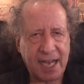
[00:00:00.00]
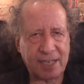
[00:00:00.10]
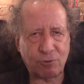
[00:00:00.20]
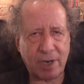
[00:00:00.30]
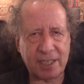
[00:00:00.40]

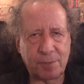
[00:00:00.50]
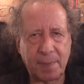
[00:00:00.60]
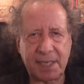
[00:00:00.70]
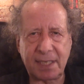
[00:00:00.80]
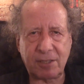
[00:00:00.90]
and
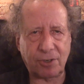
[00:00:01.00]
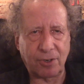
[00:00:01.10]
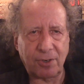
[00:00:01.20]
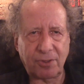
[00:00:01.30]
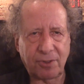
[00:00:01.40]
transmitting it to
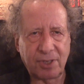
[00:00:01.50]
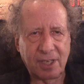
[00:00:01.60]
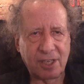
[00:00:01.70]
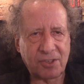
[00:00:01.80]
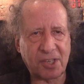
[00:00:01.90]
Earth
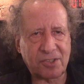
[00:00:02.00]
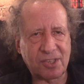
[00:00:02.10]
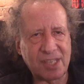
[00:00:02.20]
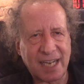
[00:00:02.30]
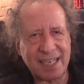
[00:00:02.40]
since
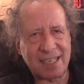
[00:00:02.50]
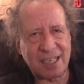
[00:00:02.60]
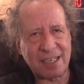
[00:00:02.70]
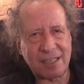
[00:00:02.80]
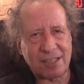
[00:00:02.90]

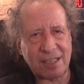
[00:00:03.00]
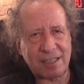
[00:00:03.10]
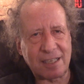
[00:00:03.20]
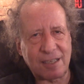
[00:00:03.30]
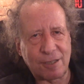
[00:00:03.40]

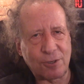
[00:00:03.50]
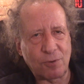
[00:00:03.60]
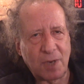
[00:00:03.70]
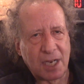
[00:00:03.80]
1962,